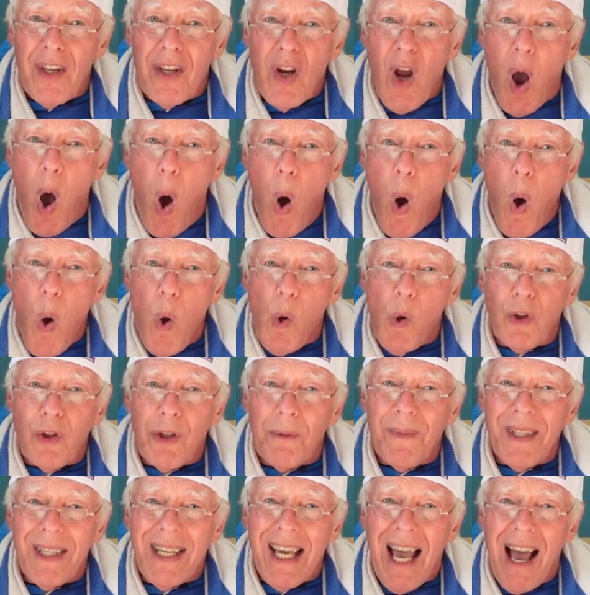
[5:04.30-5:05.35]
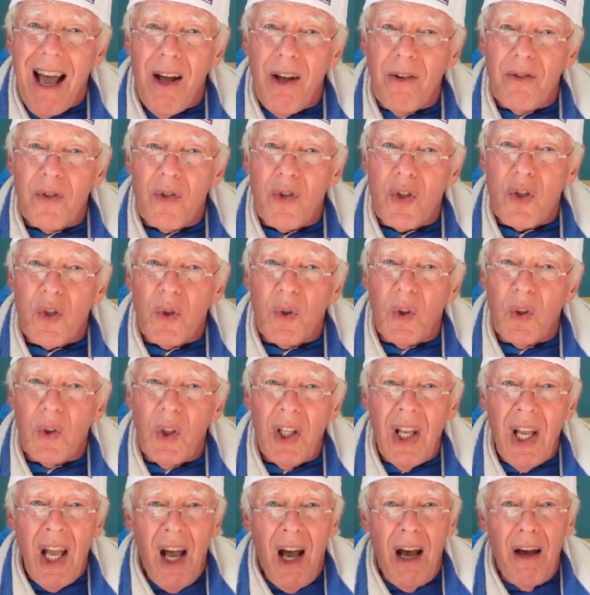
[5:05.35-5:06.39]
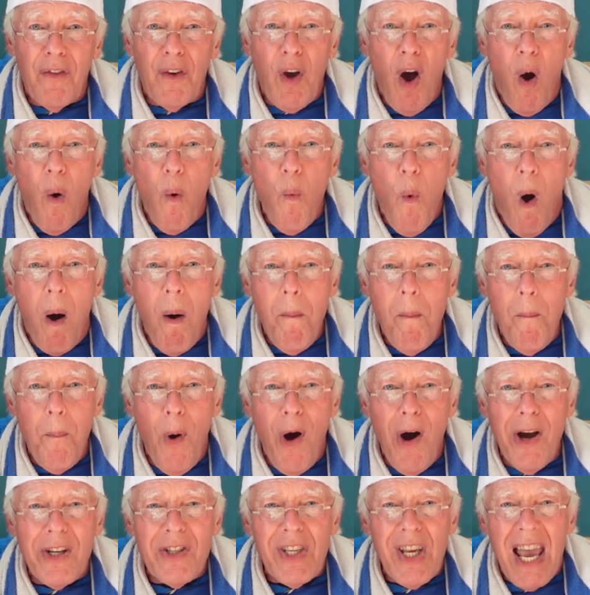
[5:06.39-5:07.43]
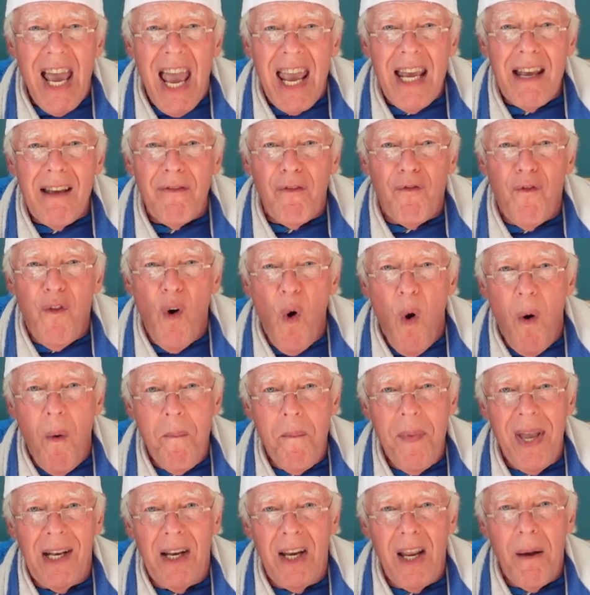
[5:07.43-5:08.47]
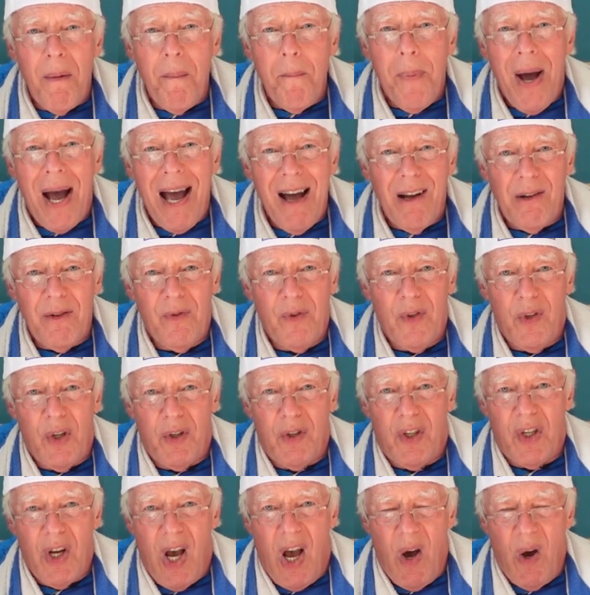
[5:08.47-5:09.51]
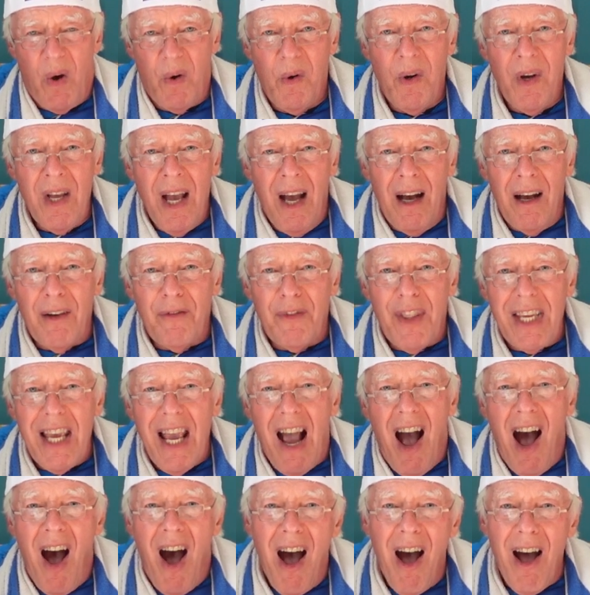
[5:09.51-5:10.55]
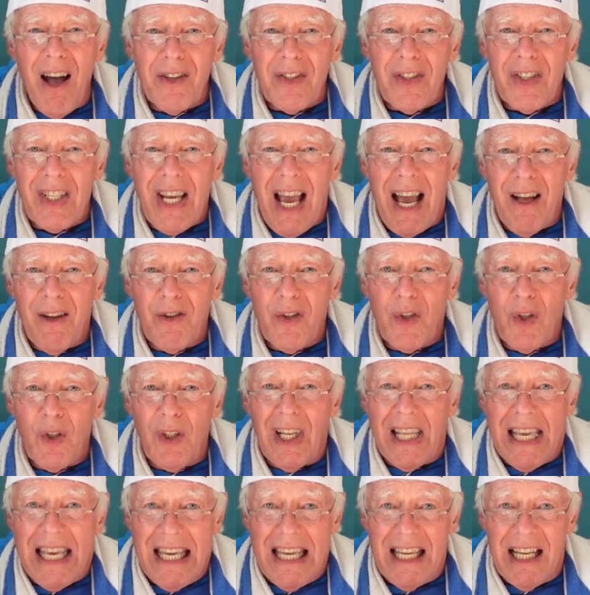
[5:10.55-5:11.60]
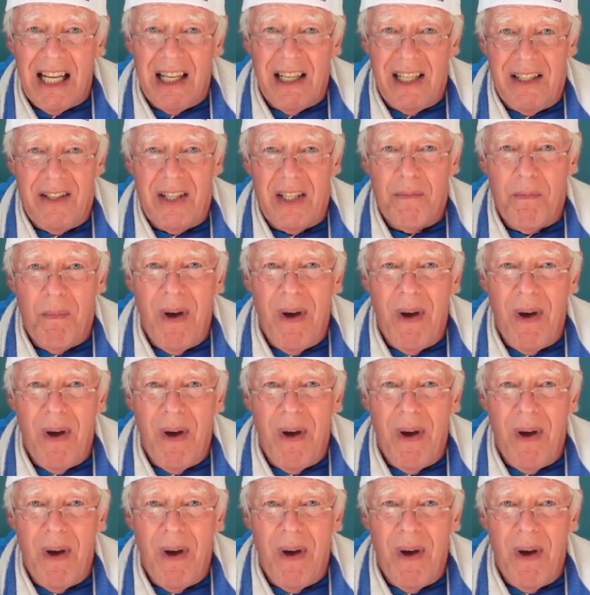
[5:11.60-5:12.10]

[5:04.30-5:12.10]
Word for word: that Oldham Council have got £1.84 million or so of the Arts Council England's